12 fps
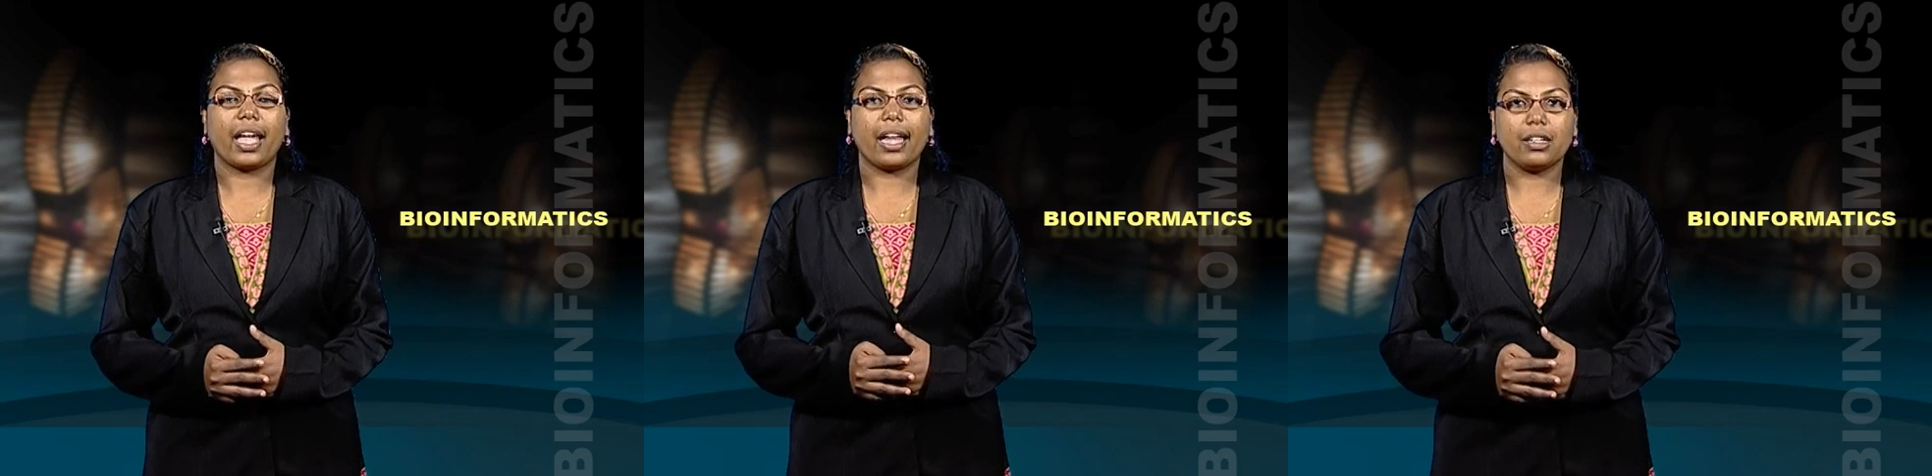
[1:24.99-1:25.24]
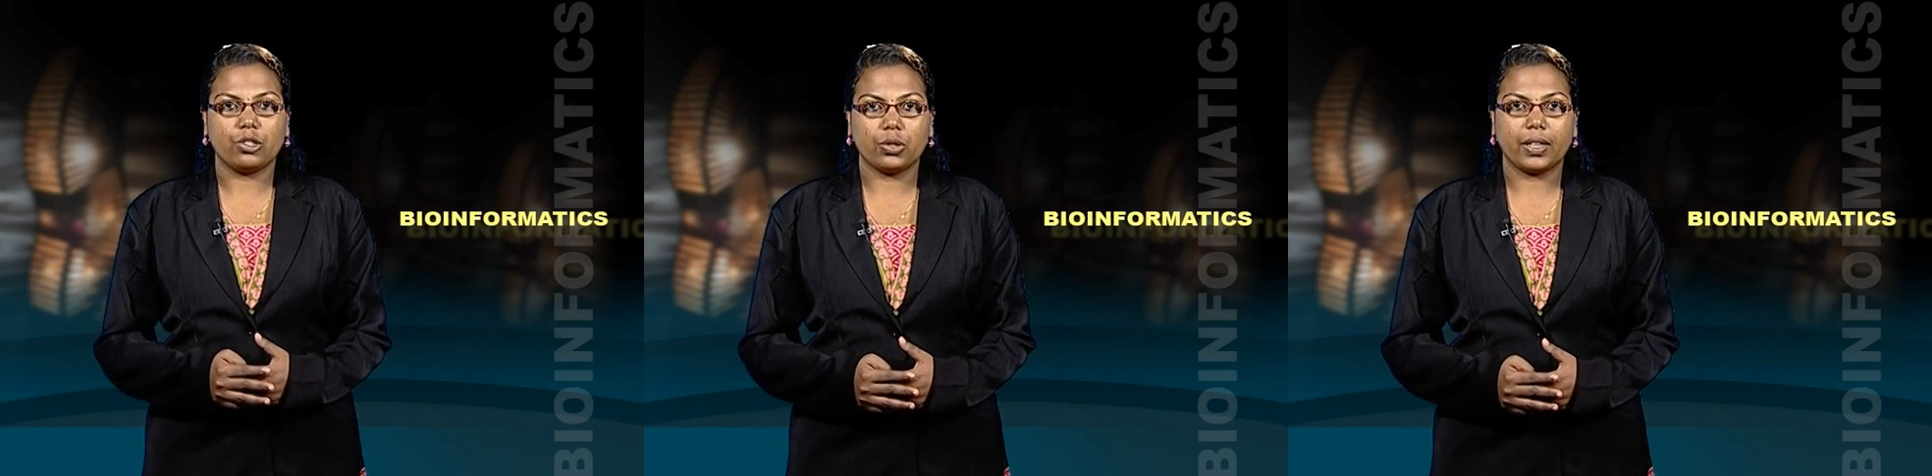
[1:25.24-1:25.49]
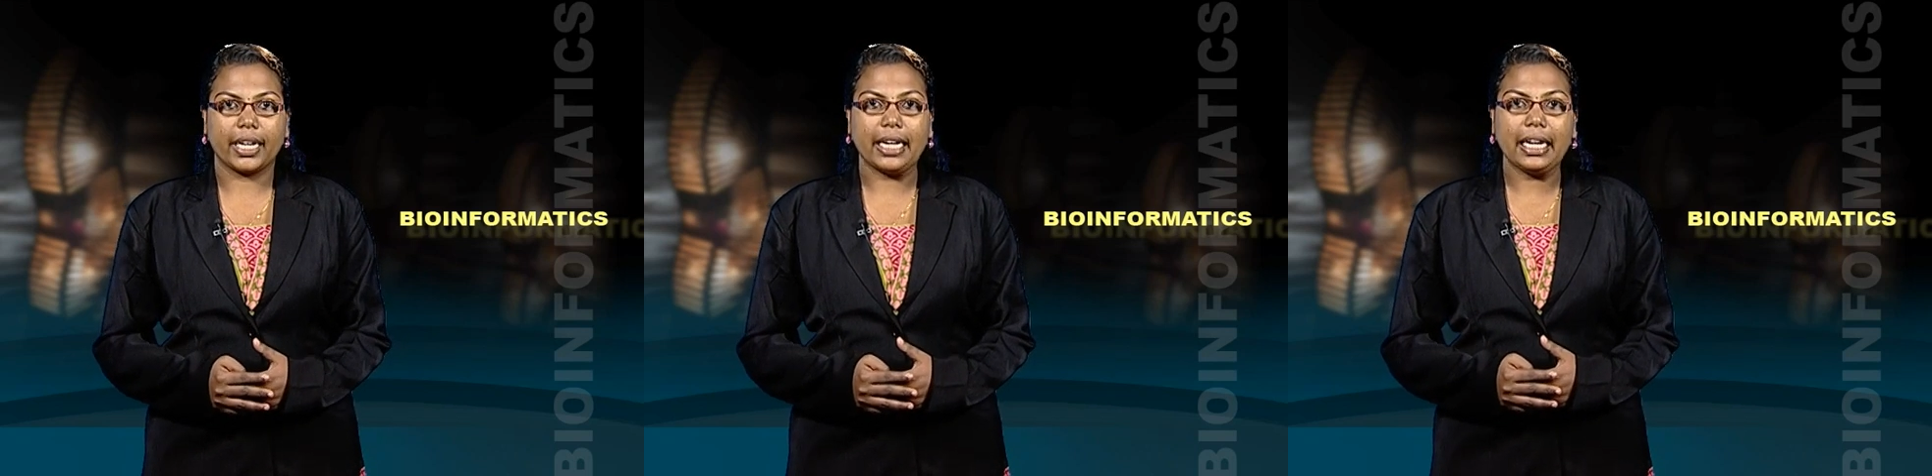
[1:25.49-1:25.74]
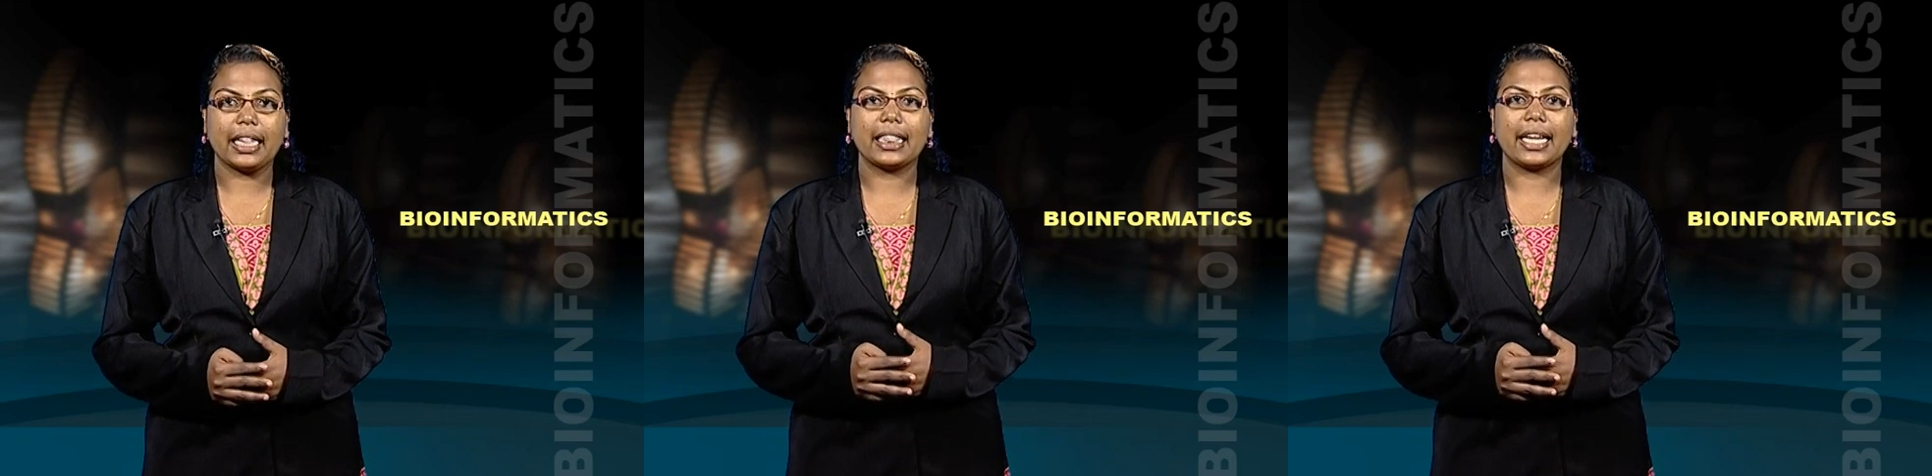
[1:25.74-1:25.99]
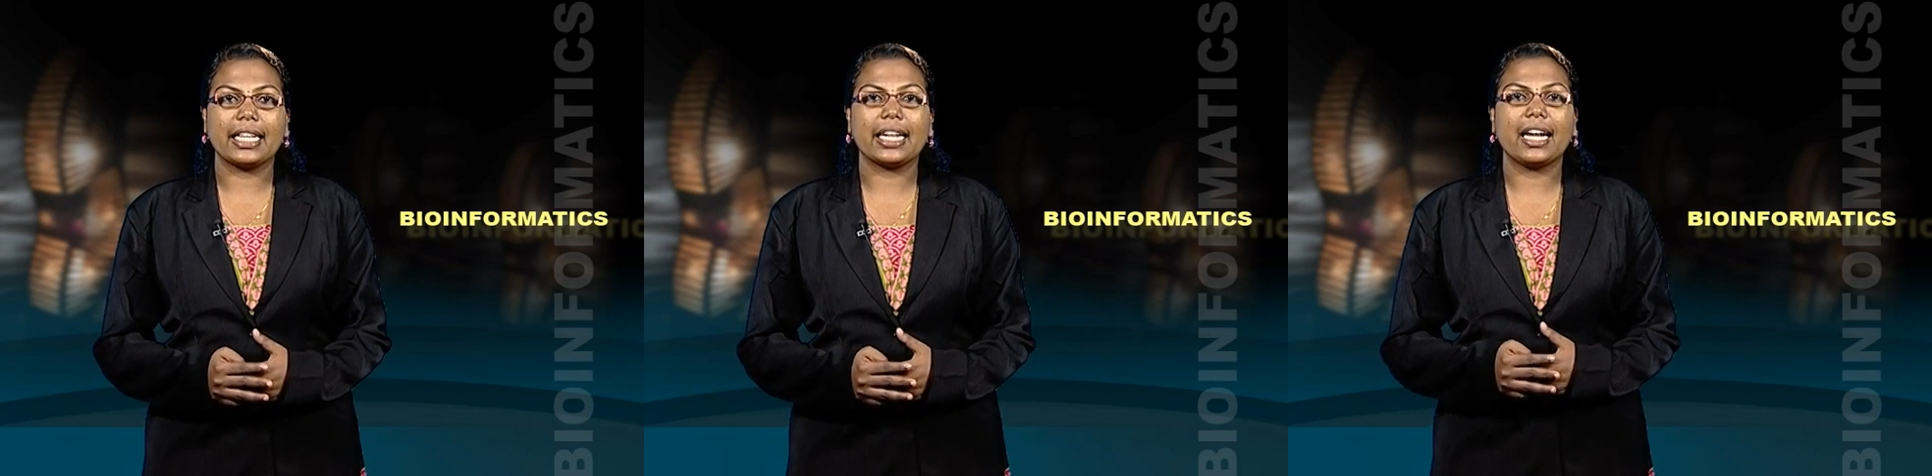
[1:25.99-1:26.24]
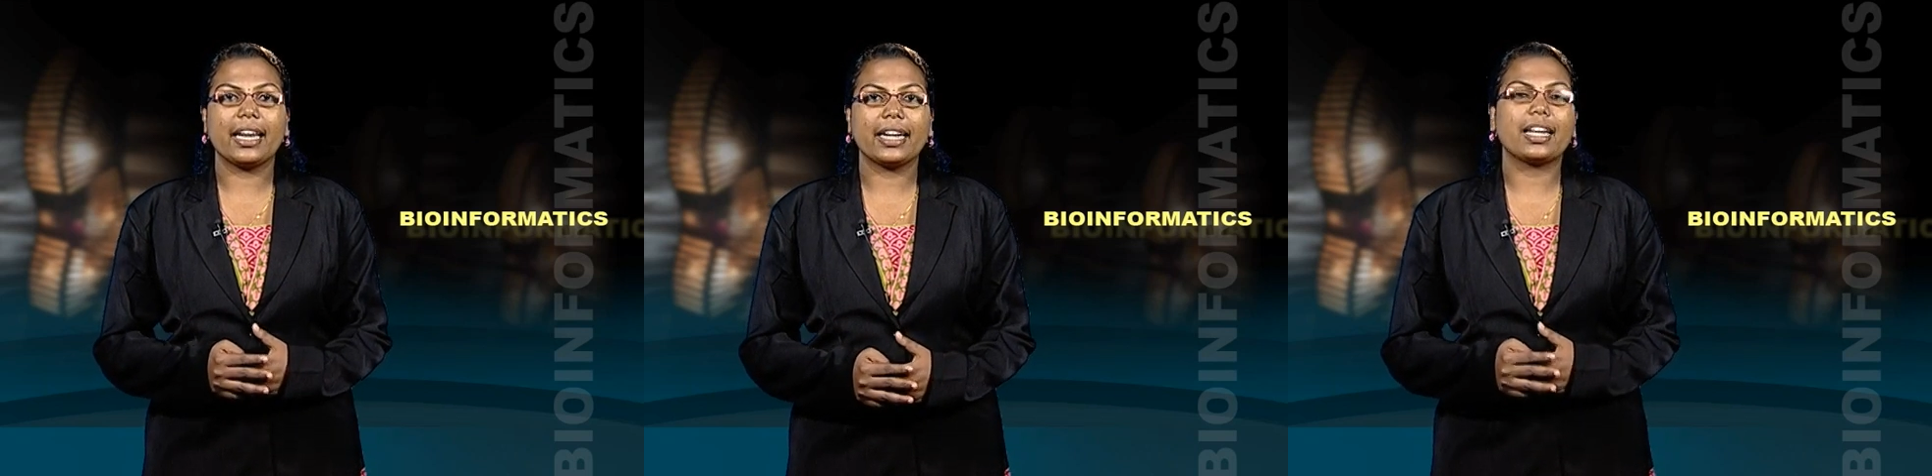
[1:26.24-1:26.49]
ensuring that the
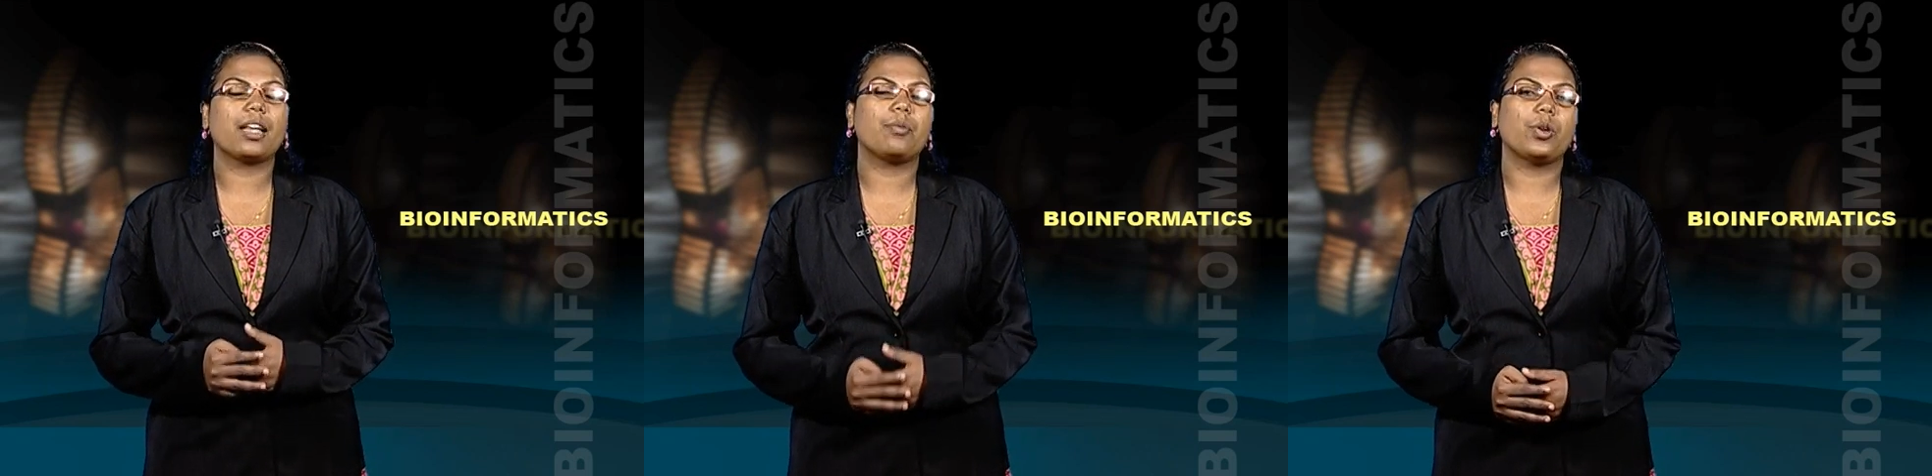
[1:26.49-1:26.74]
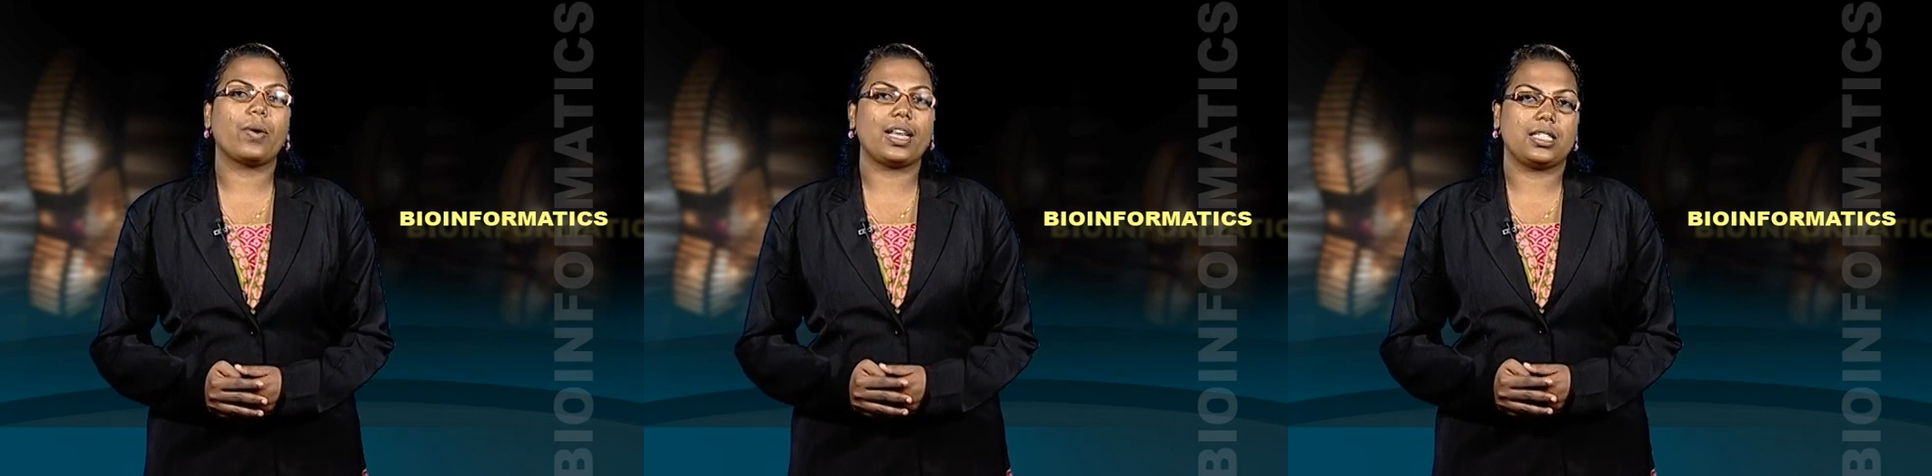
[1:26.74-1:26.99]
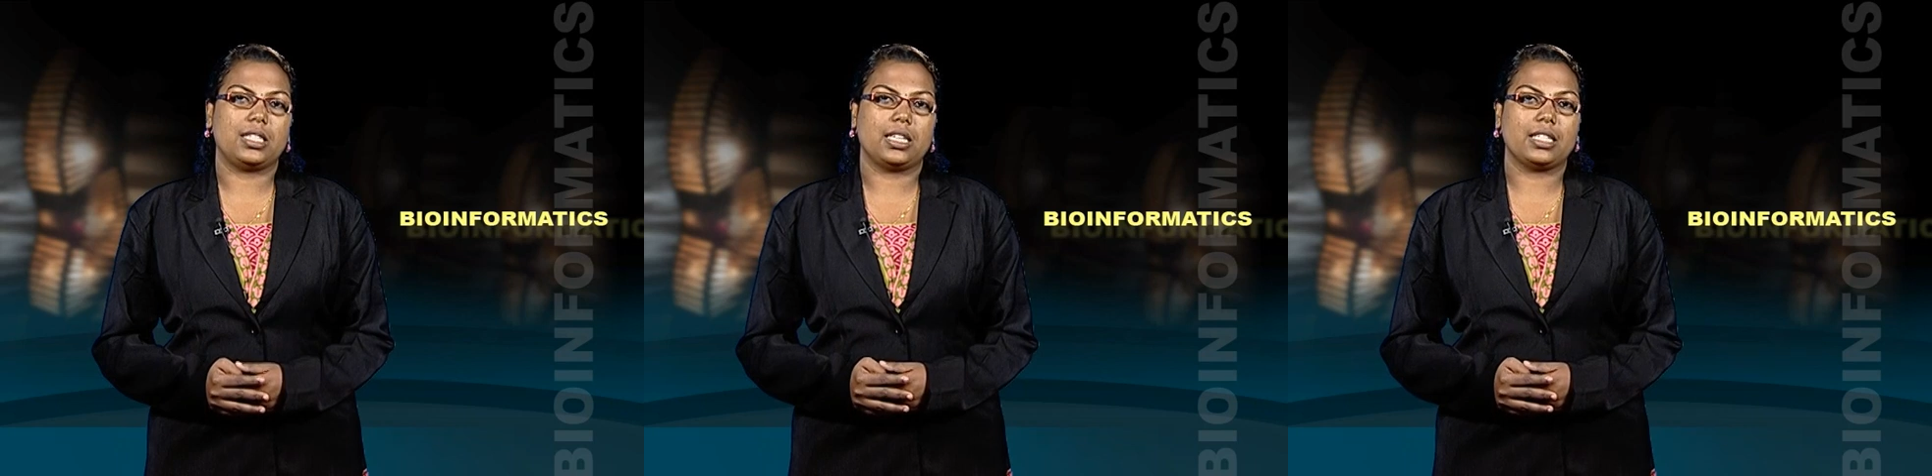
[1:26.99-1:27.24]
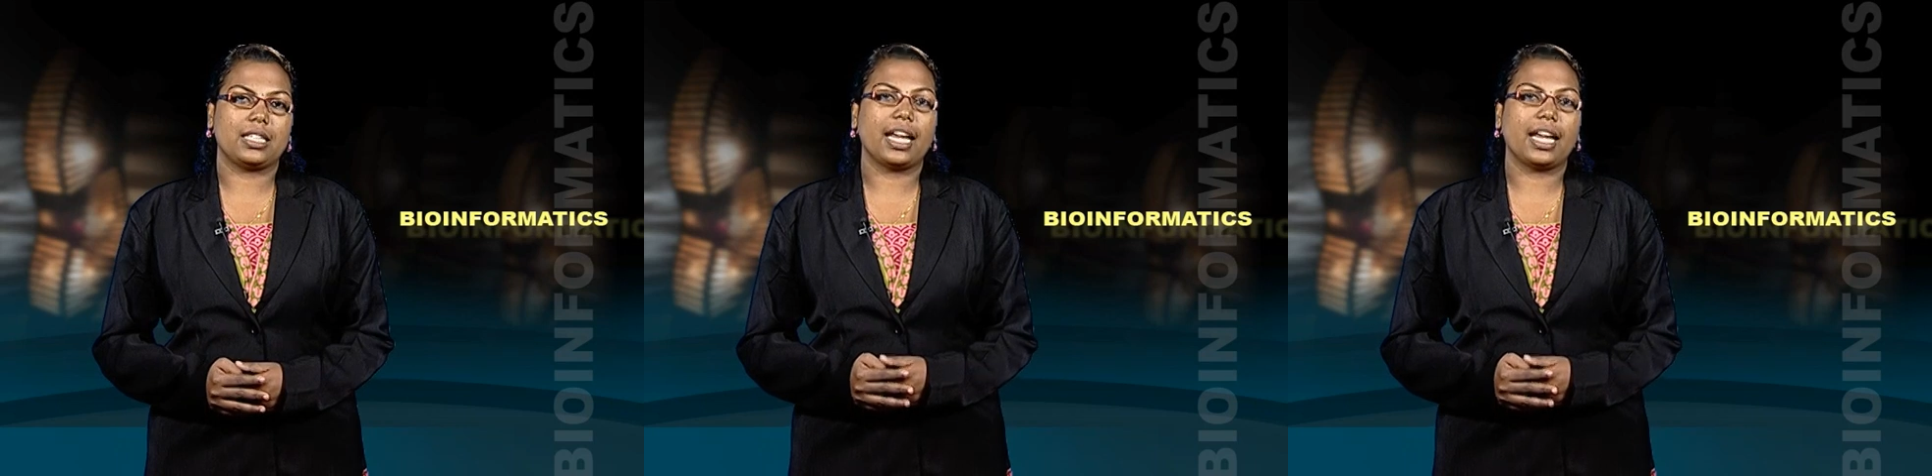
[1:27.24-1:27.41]
correct amino acid is